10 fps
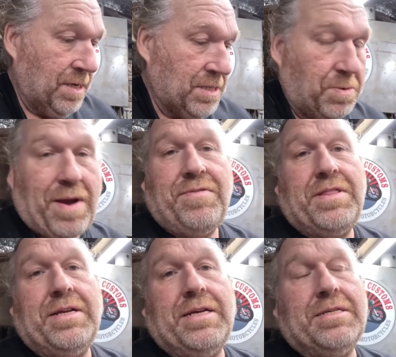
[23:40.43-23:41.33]
So
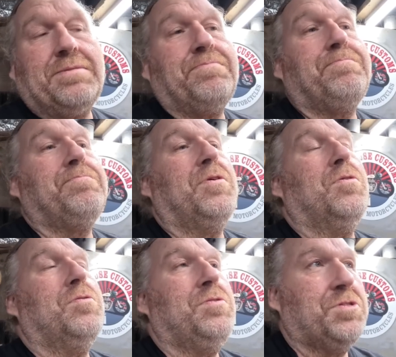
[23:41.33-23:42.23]
everything is
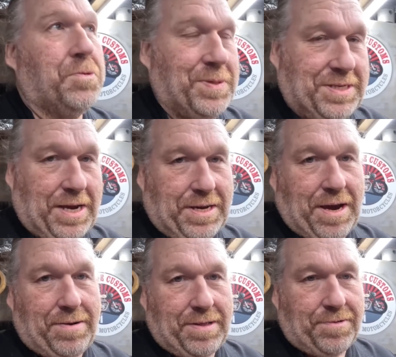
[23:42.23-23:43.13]
100%
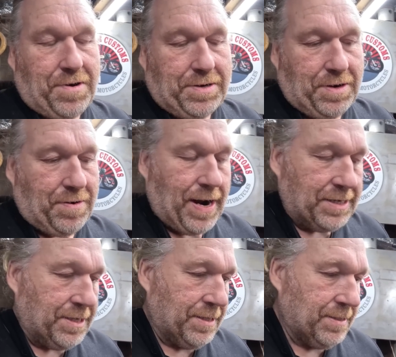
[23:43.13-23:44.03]
going in the right
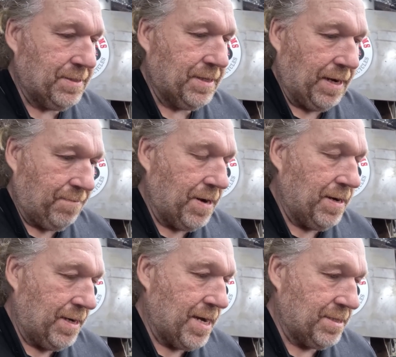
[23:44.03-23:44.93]
direction. It
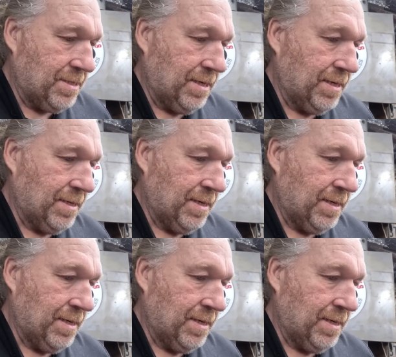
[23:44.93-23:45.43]
really is.